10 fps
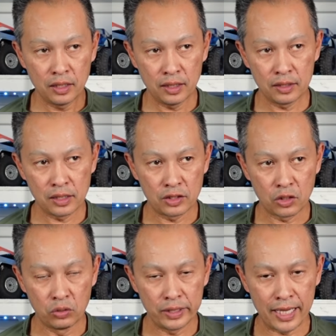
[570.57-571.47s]
it's
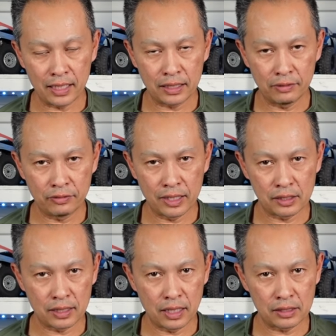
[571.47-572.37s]
only active
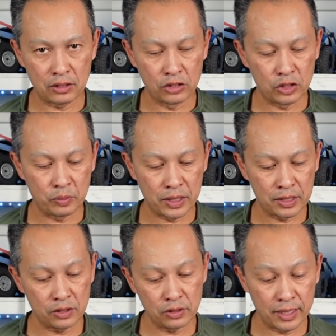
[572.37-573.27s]
as long as you press
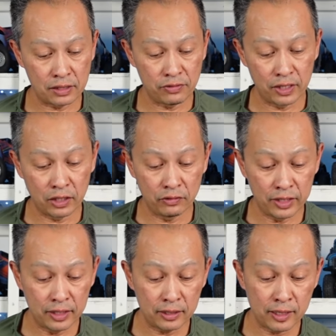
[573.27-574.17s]
it, so that's very
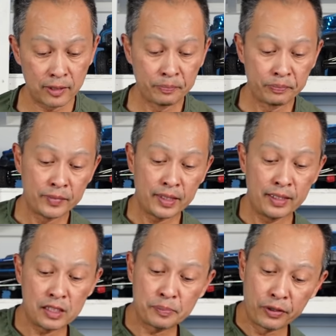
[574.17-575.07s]
convenient.
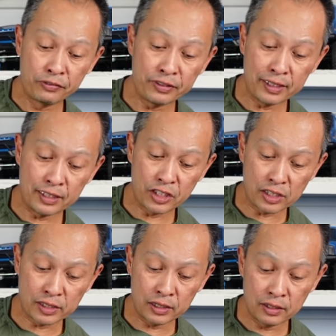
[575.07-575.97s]
And it's perfectly
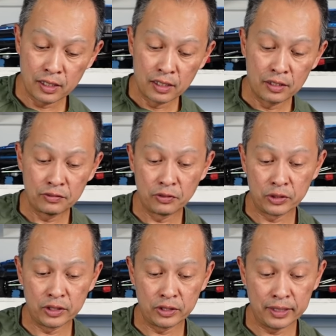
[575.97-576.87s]
adjusted
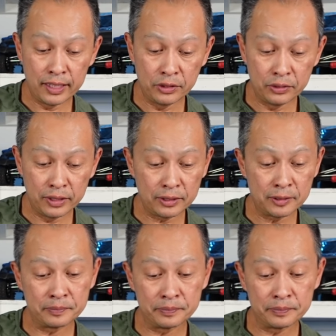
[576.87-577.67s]
for their Dig unit.